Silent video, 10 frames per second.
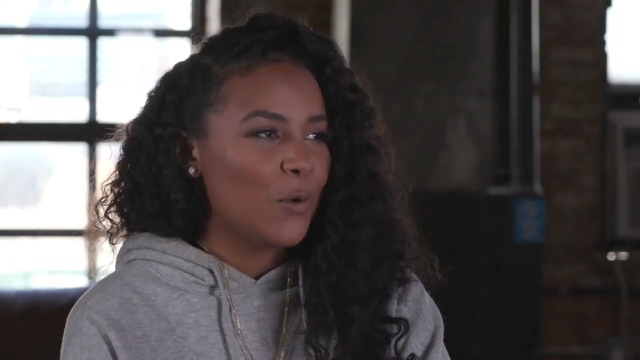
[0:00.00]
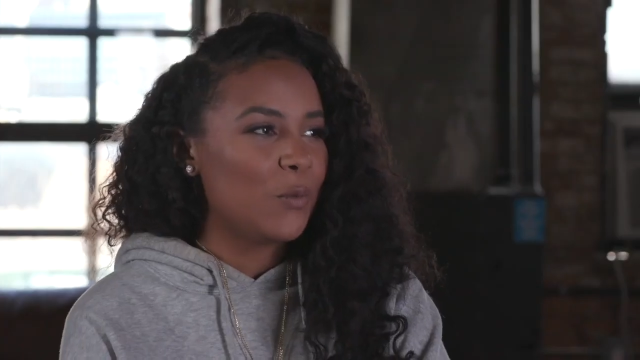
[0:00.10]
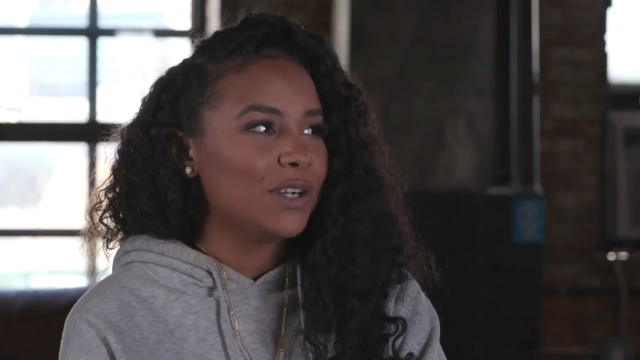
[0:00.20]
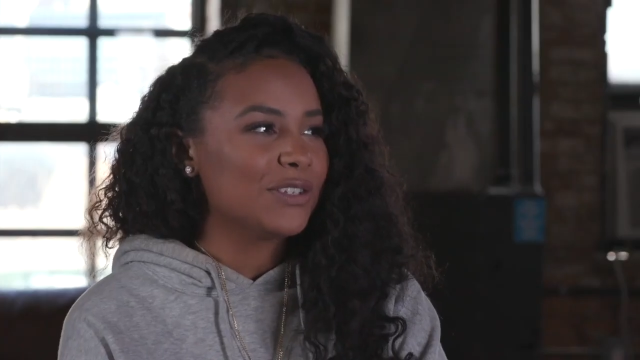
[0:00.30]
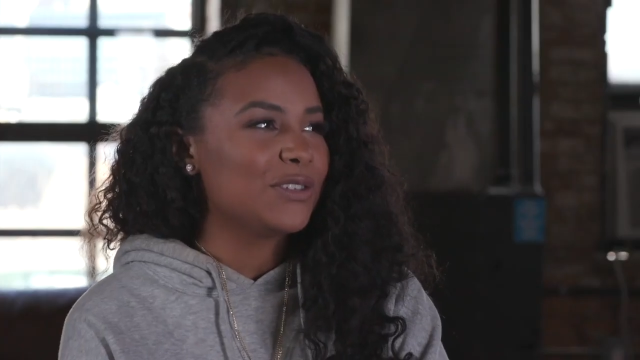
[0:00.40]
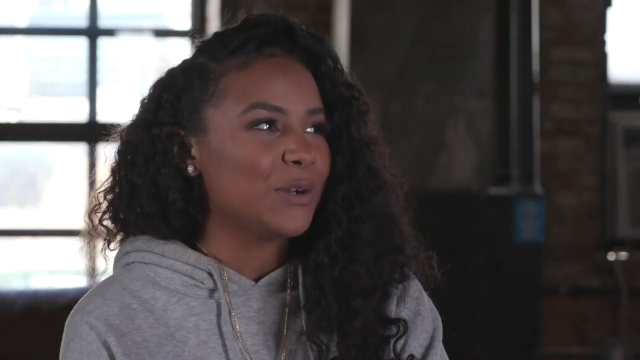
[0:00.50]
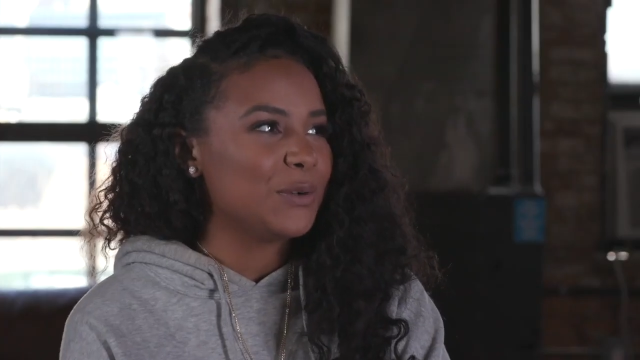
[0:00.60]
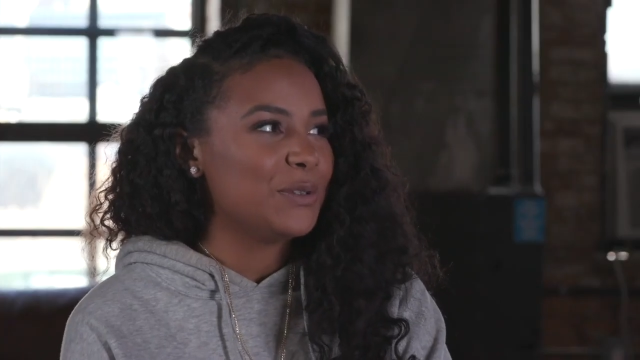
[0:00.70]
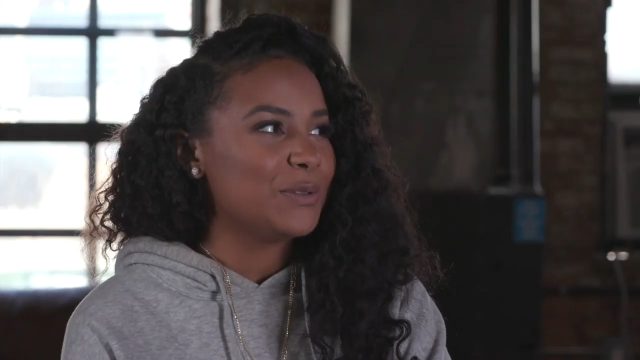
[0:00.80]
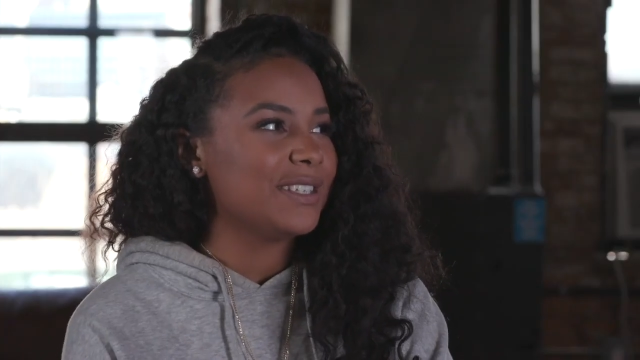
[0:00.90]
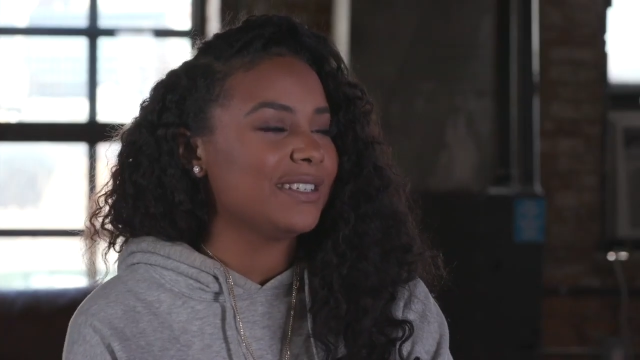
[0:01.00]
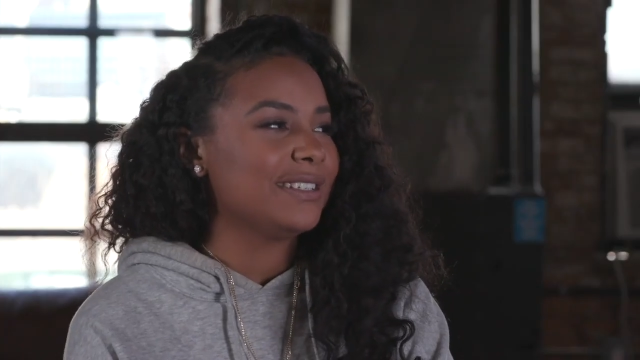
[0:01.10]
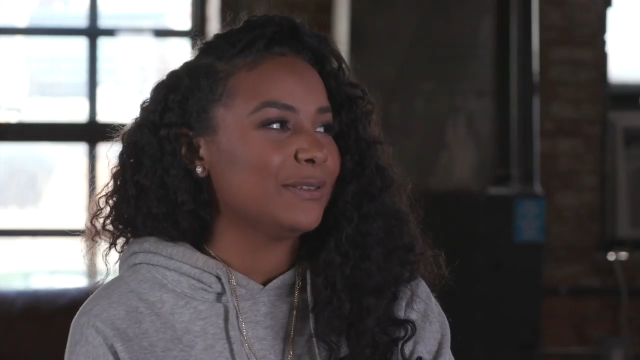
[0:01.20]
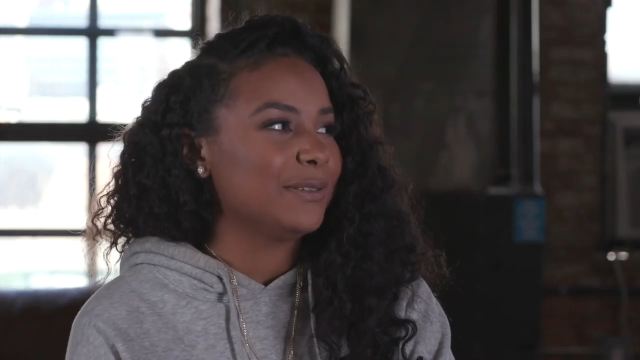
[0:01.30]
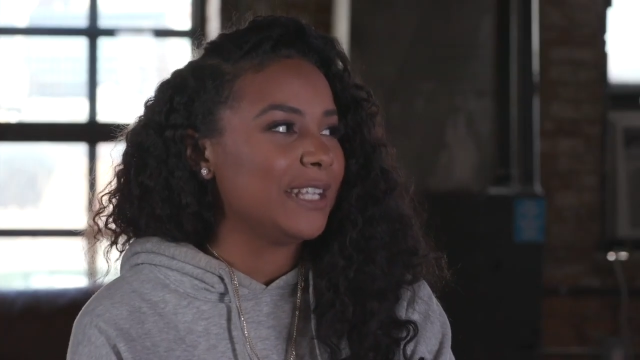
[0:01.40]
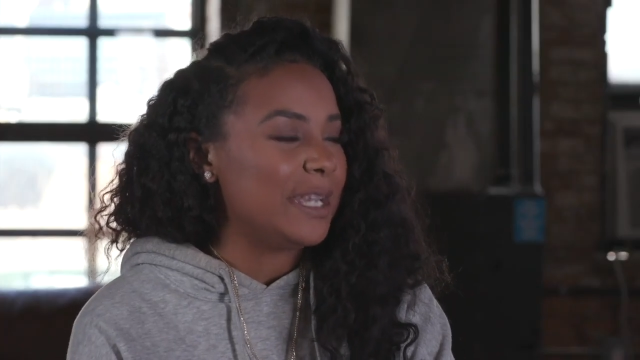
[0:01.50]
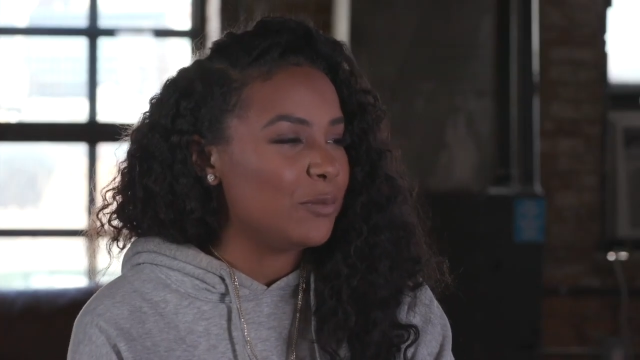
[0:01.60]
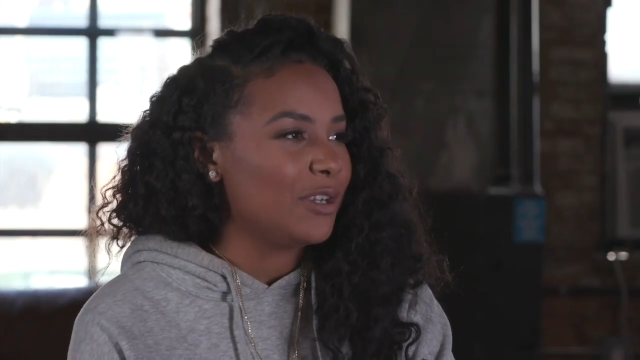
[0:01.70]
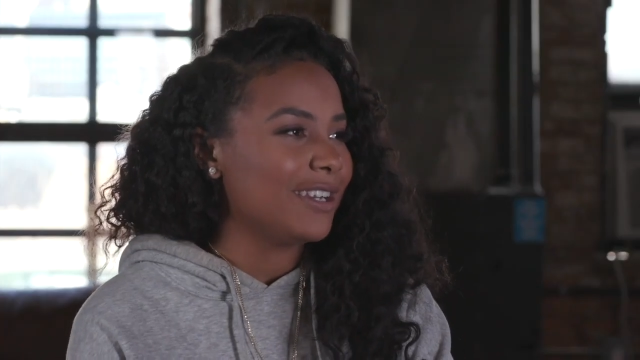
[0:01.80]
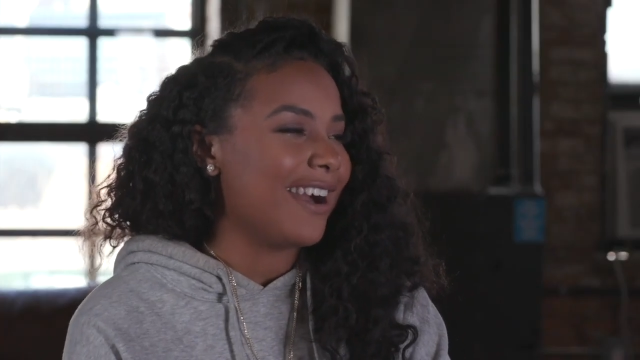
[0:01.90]
We're so used to
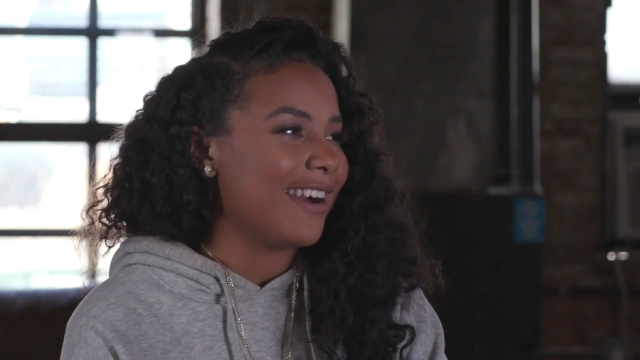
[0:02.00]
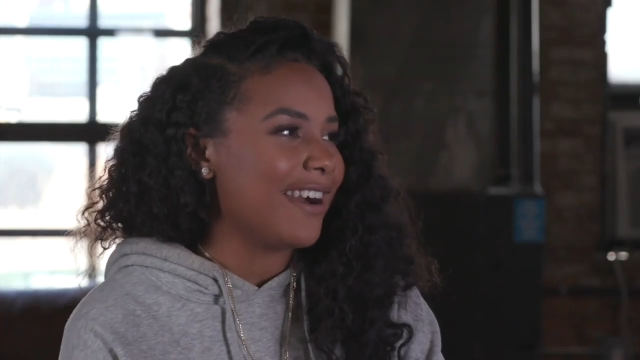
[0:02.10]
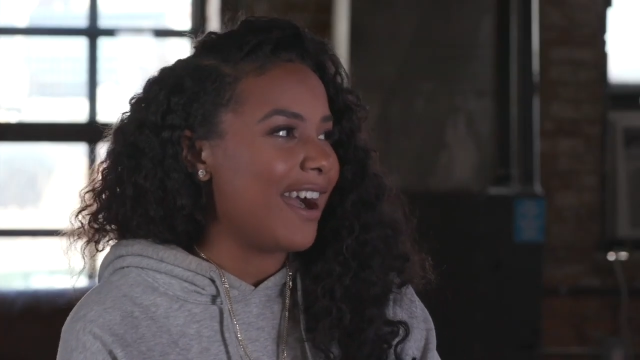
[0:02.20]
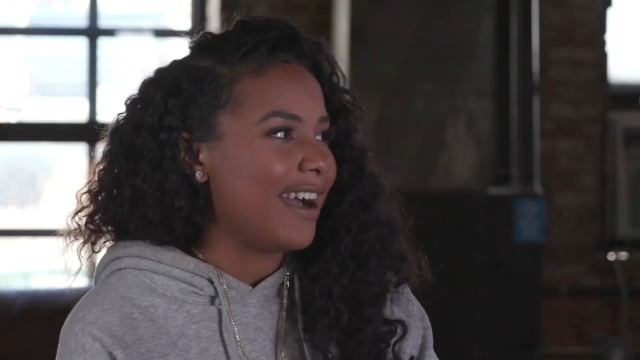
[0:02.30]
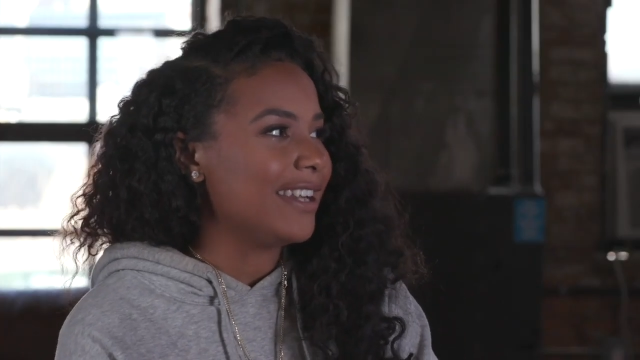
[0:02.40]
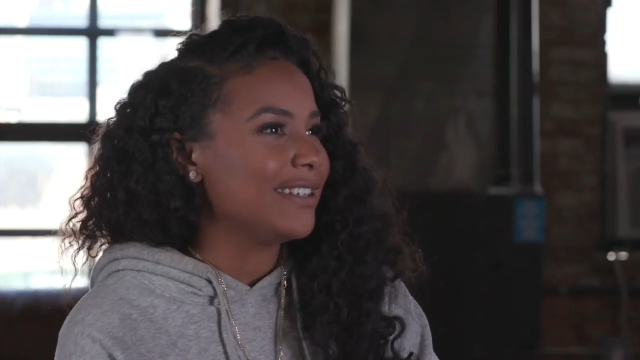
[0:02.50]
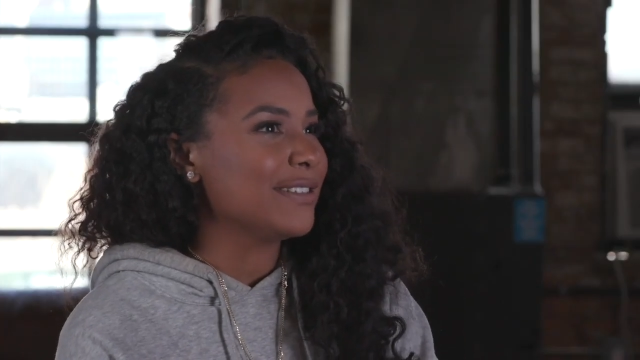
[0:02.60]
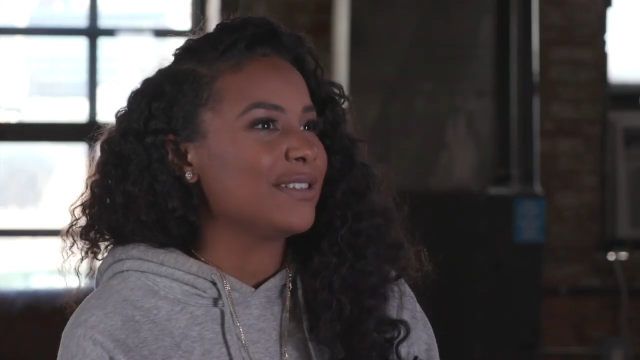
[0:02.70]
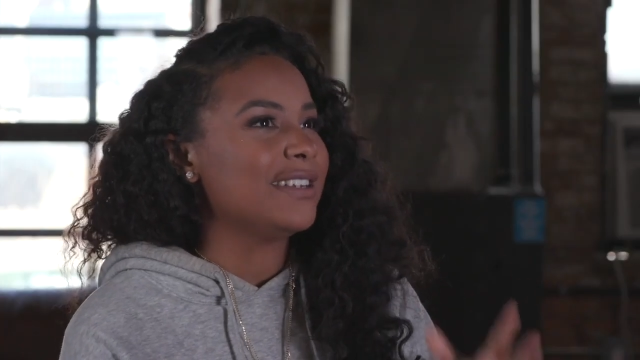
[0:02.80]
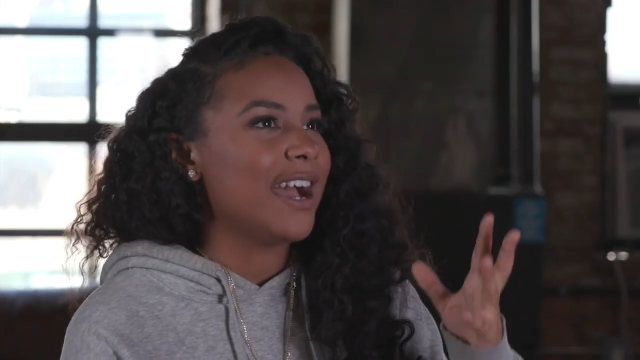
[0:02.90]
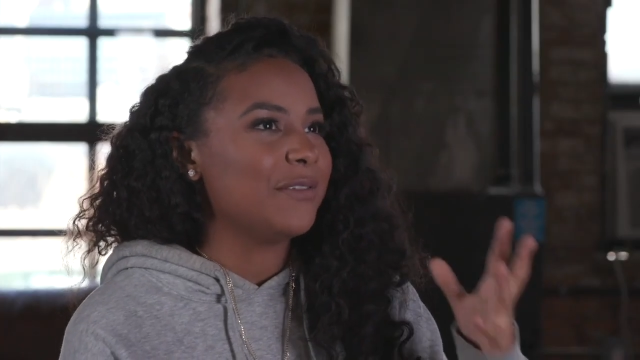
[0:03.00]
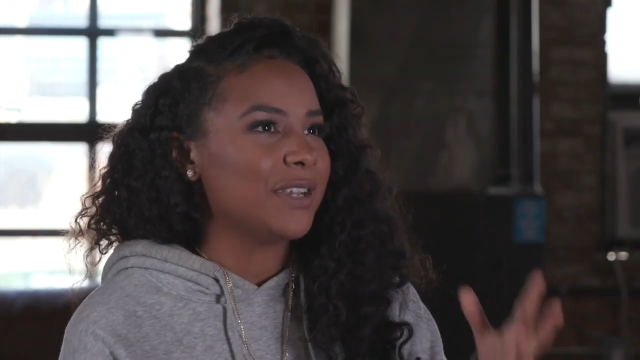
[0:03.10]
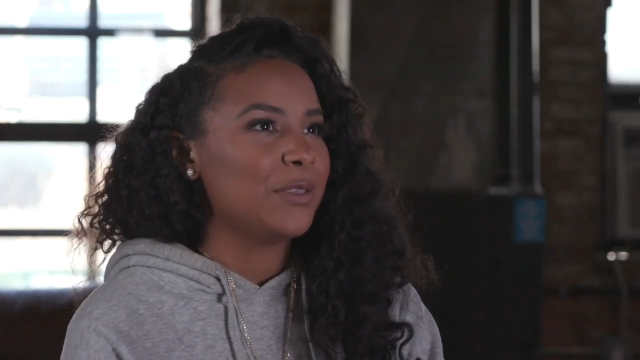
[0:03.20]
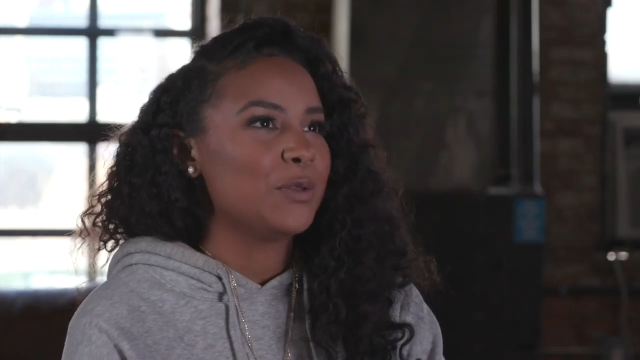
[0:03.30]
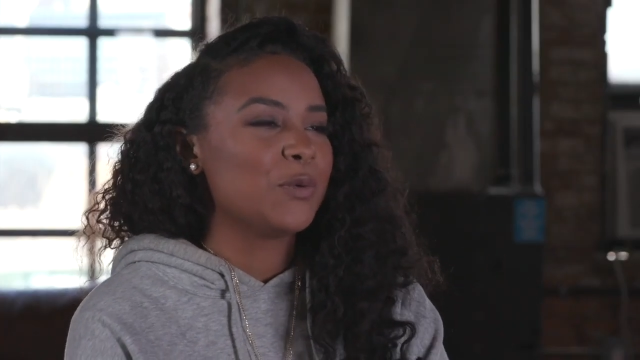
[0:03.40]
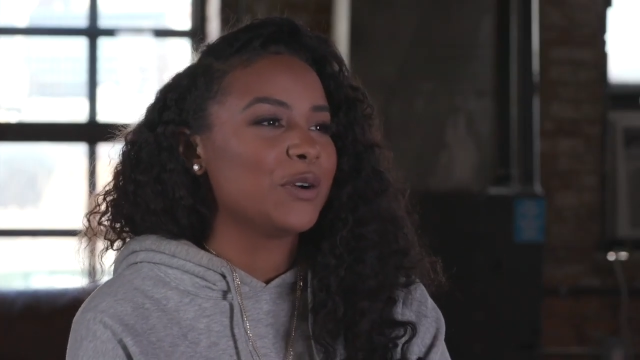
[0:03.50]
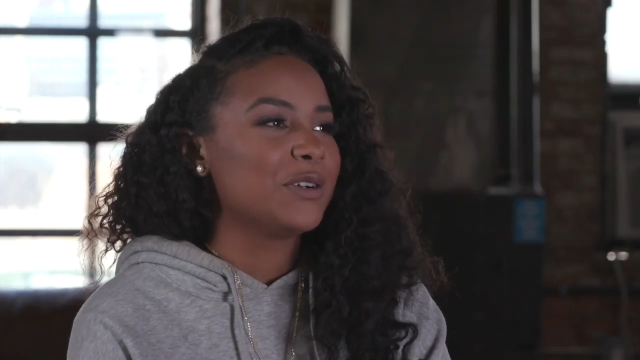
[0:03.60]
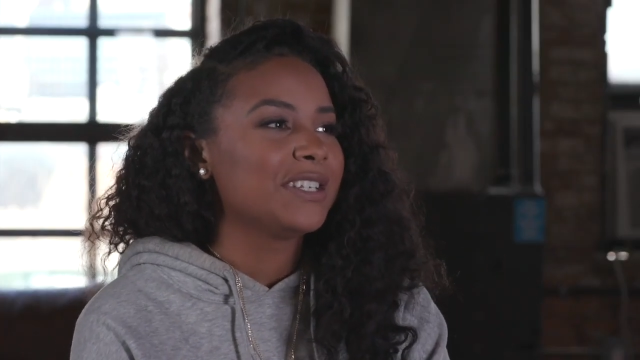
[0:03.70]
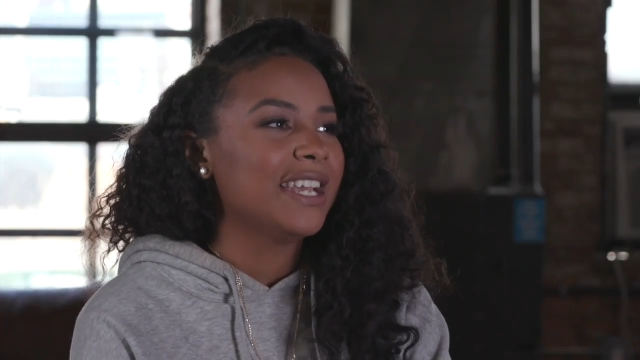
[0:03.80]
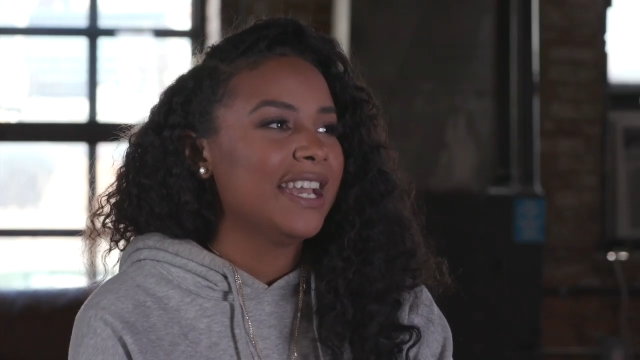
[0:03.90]
laboring our eyes to navigate the
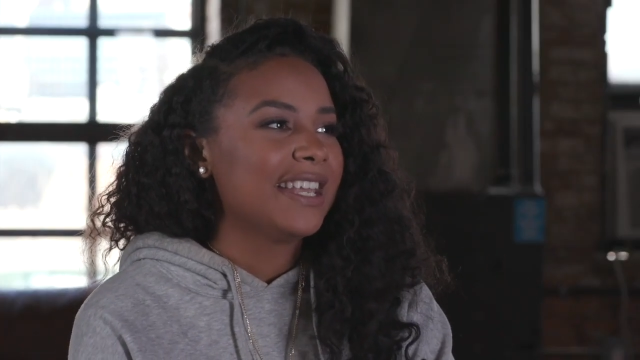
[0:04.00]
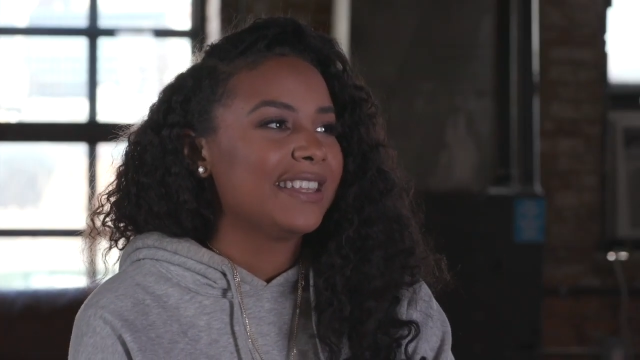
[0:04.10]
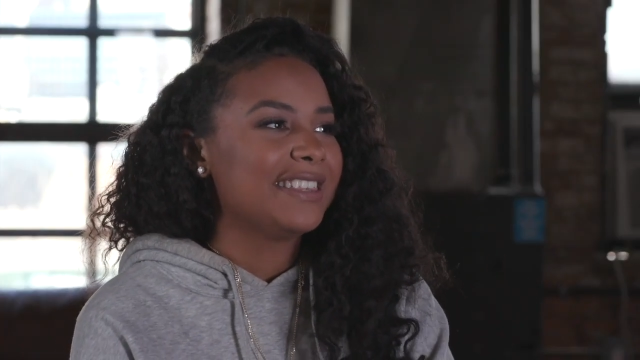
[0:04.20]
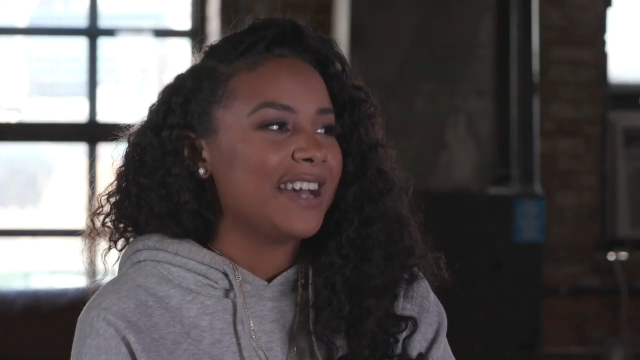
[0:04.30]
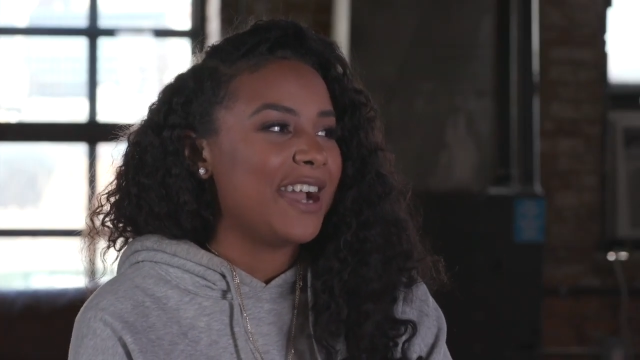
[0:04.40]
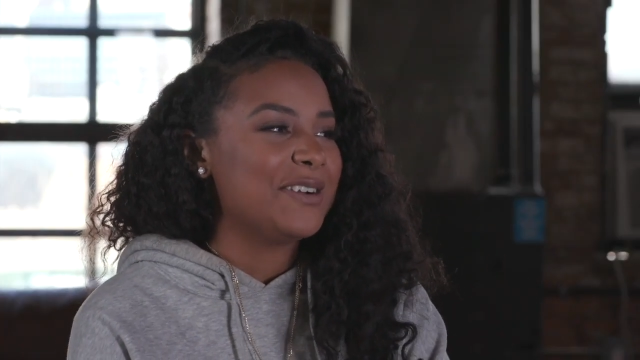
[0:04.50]
world that the